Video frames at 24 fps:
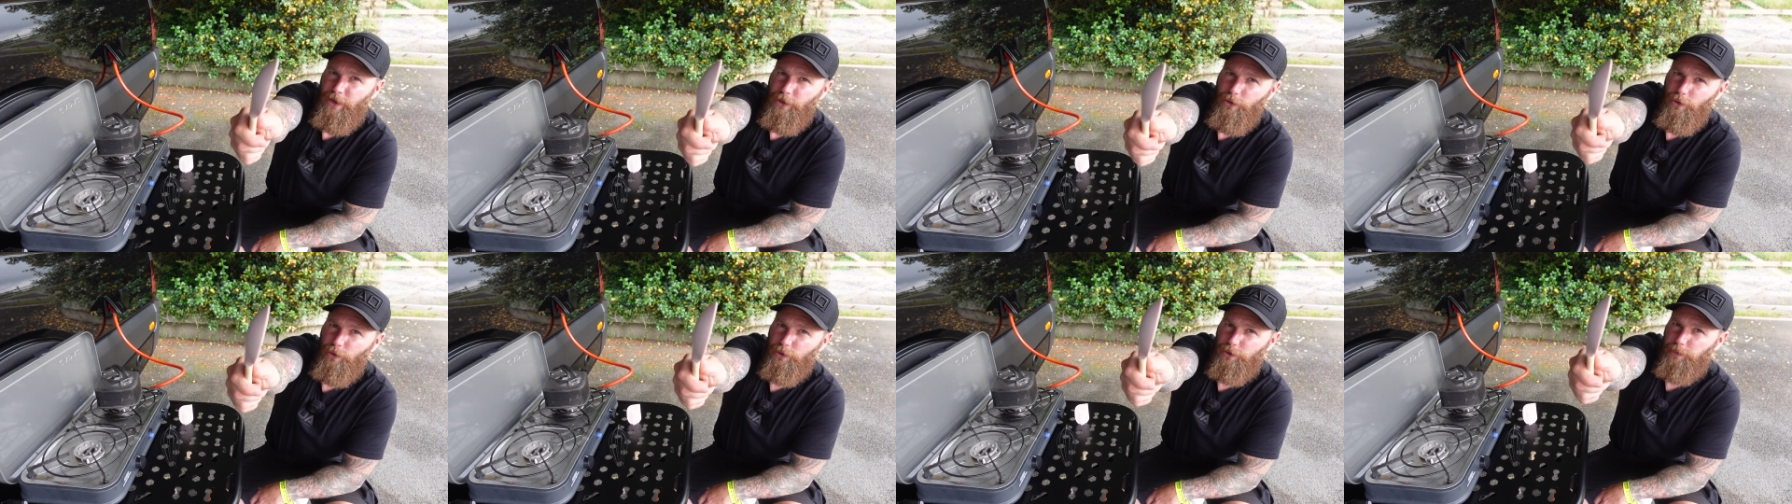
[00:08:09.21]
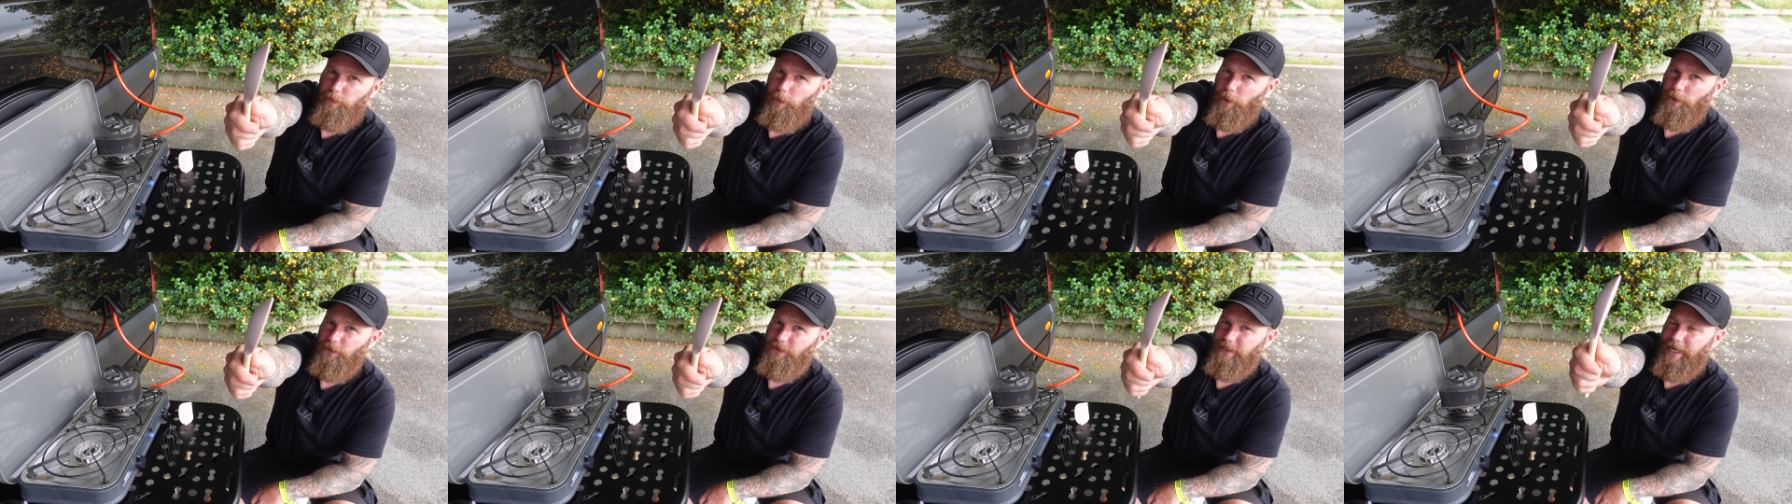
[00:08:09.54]
your
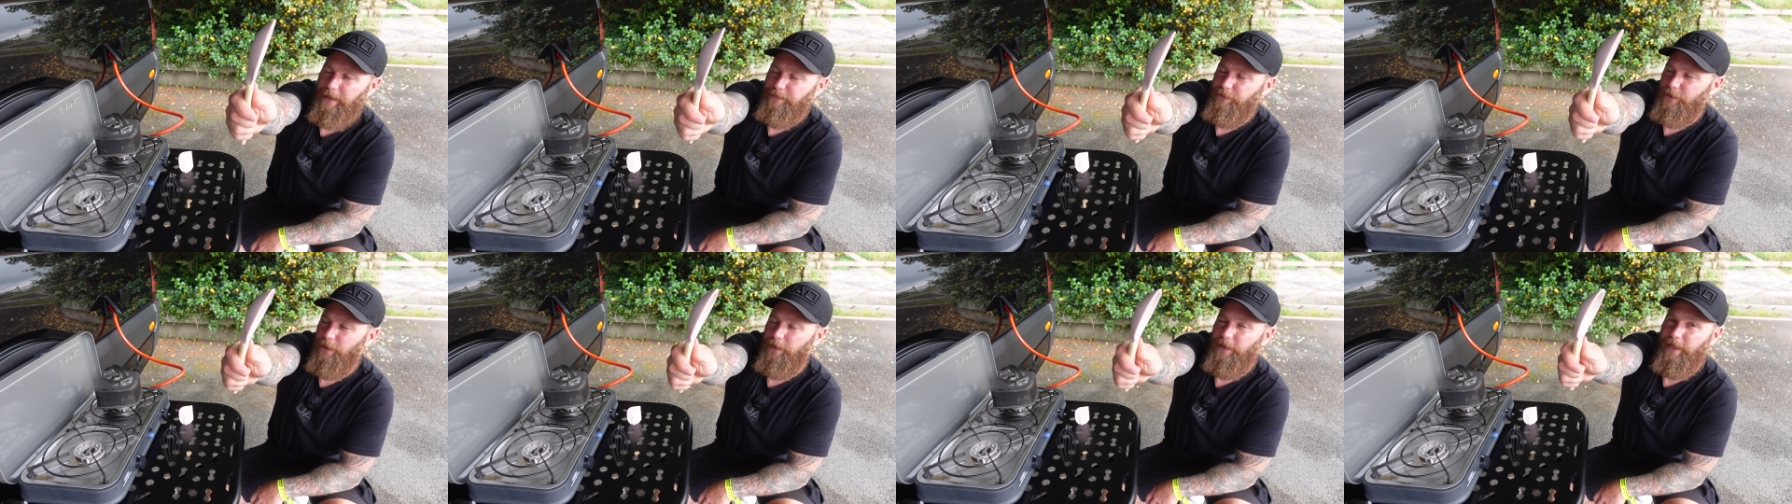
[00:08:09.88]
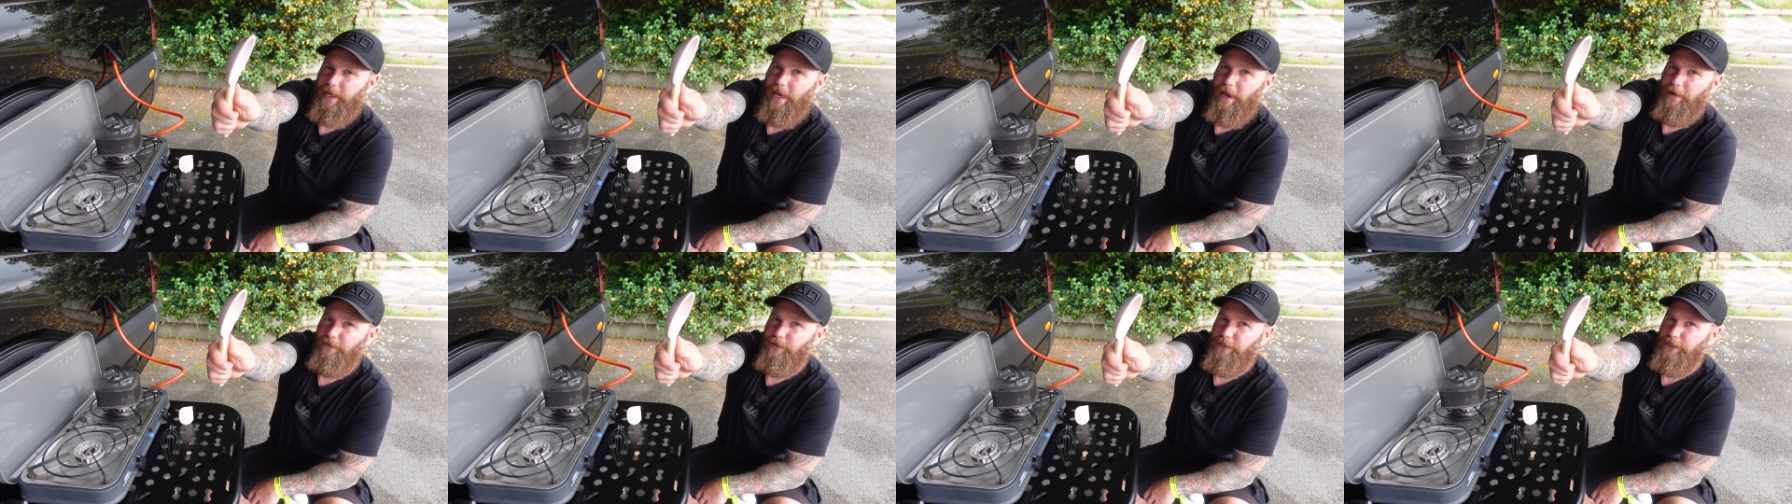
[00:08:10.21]
spoon's absolutely
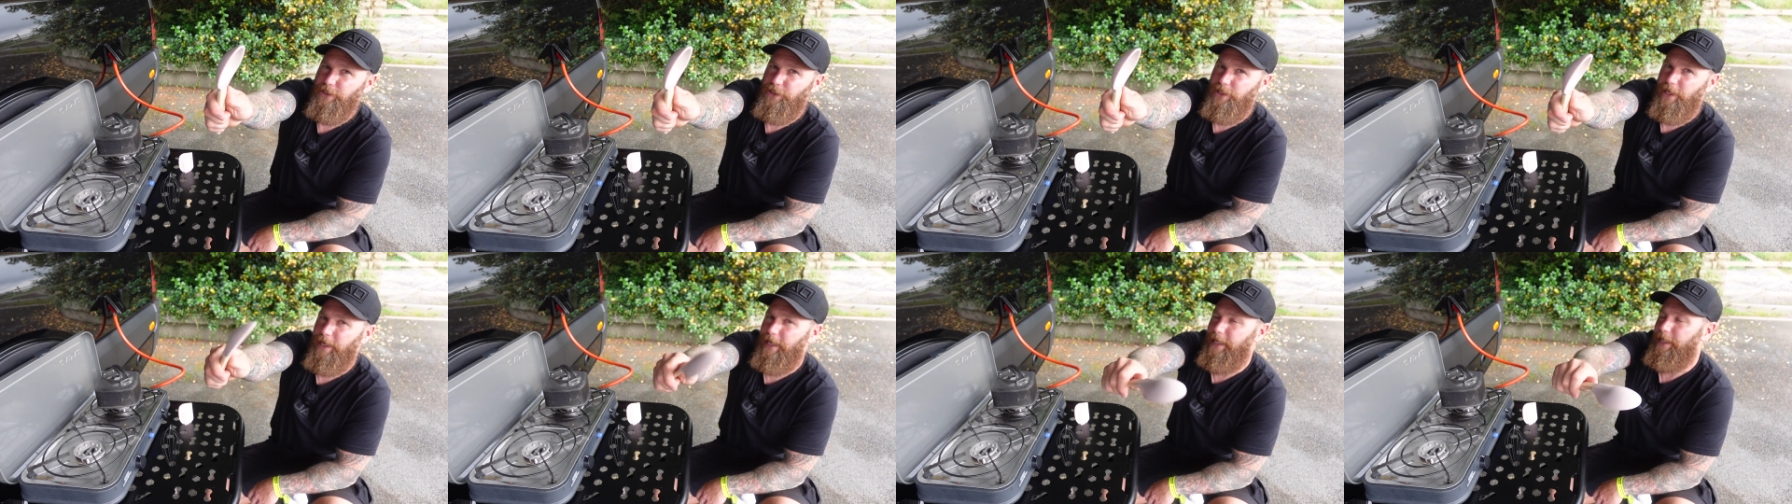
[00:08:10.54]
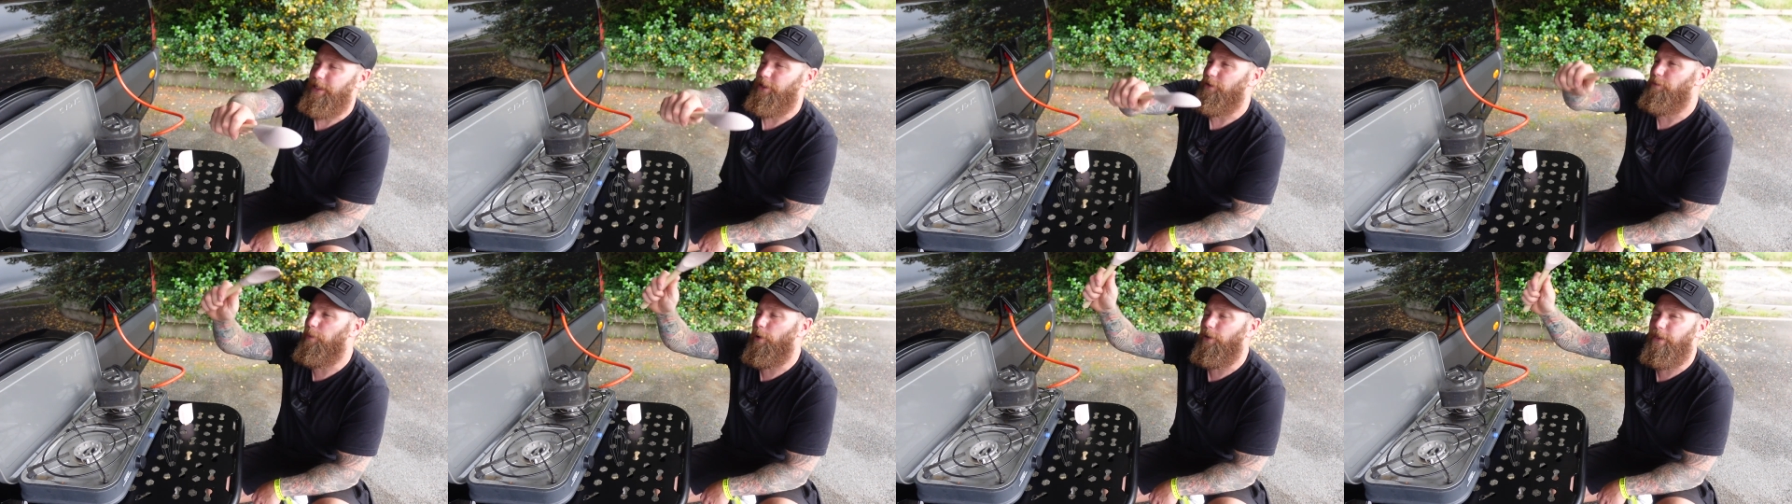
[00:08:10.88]
covered in chili,
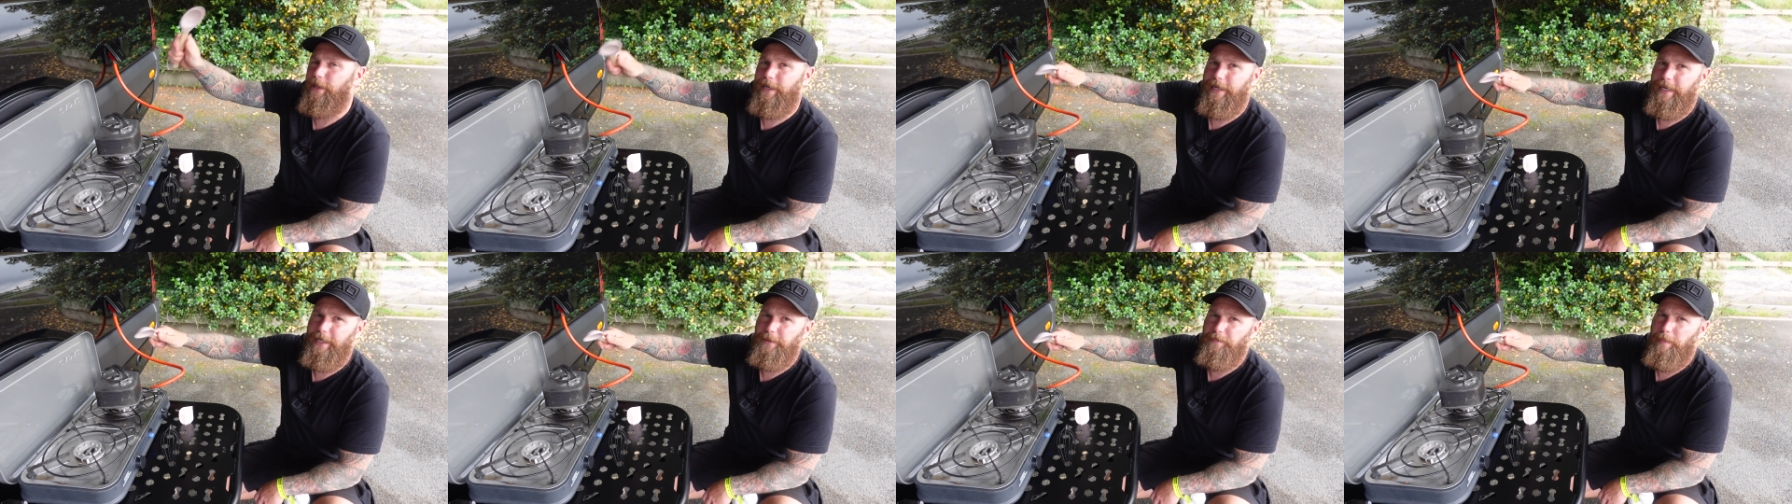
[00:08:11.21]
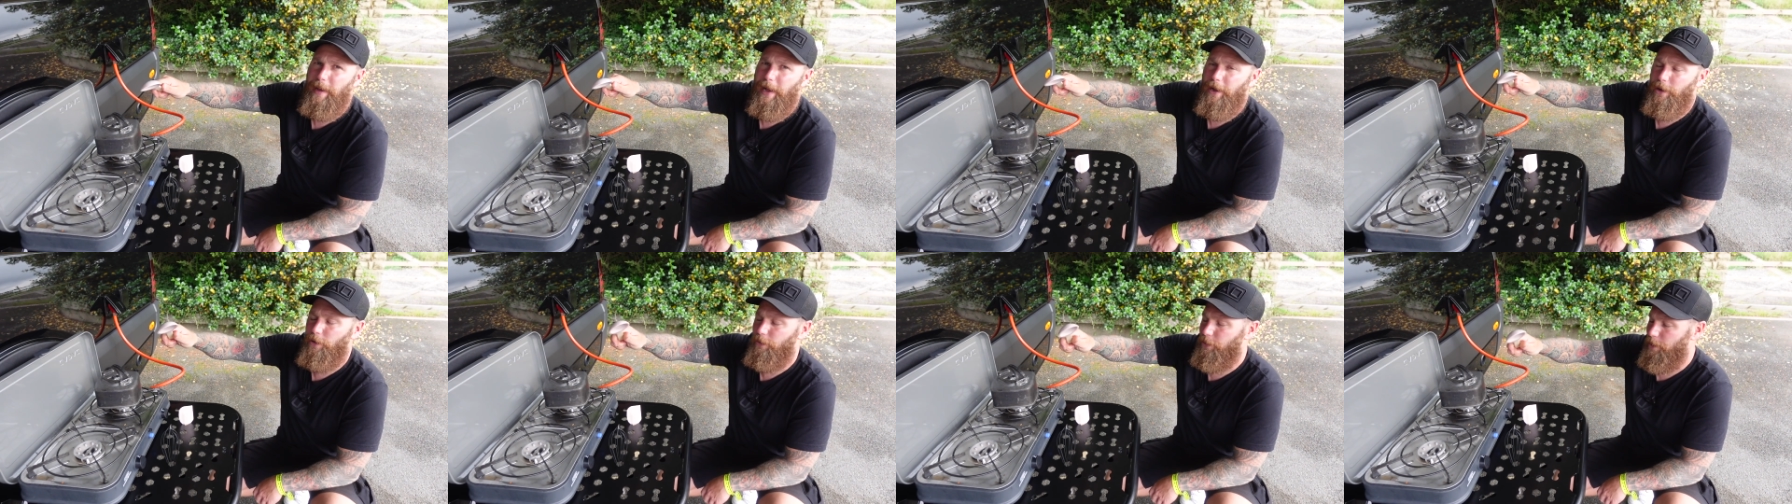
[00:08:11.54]
you've put the lid
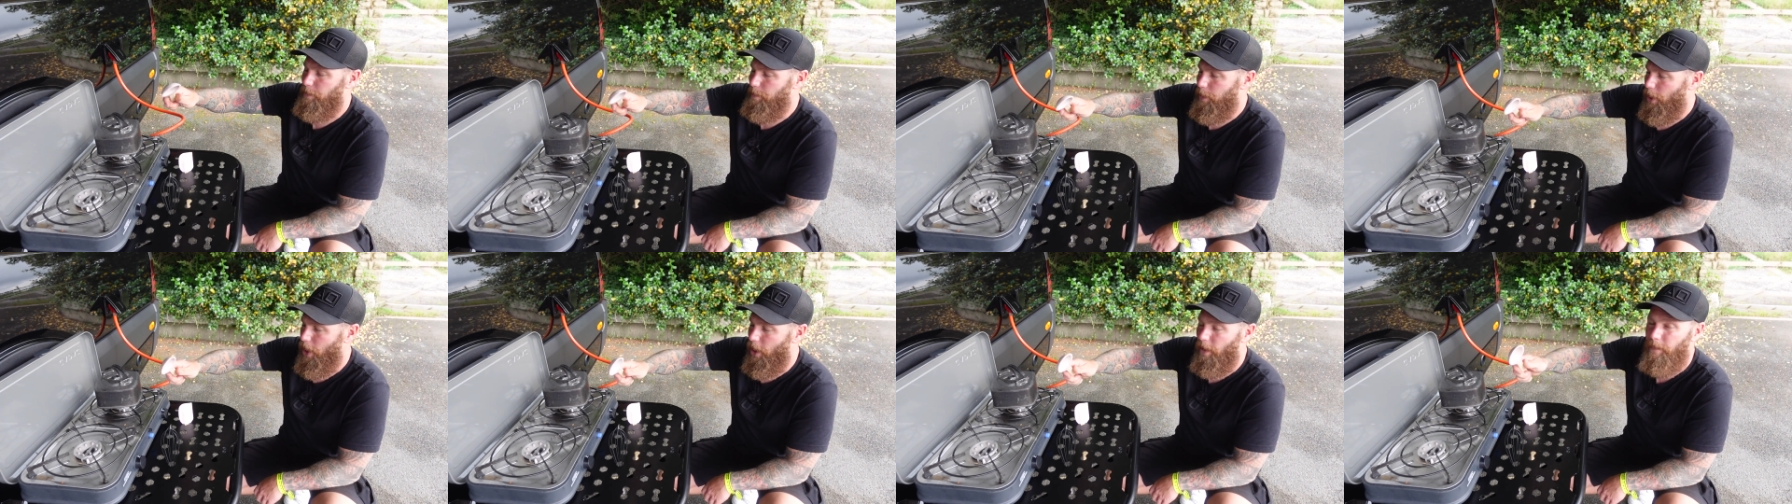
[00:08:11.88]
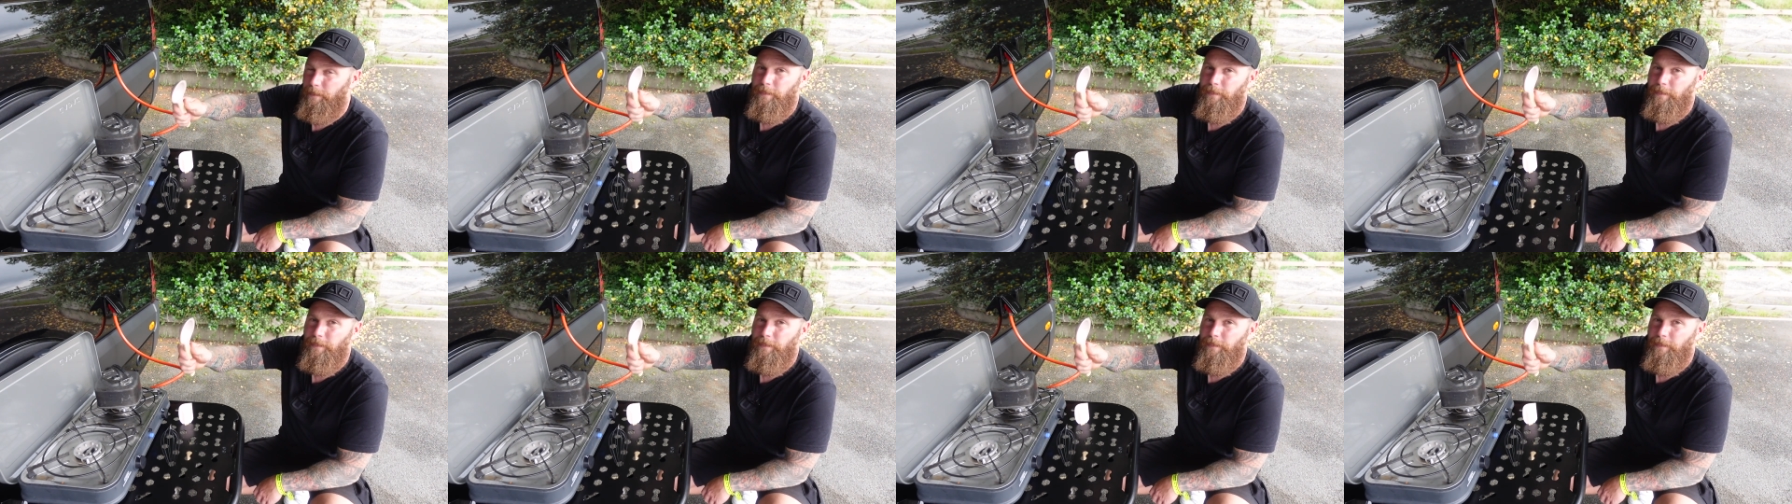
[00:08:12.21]
back on the pot.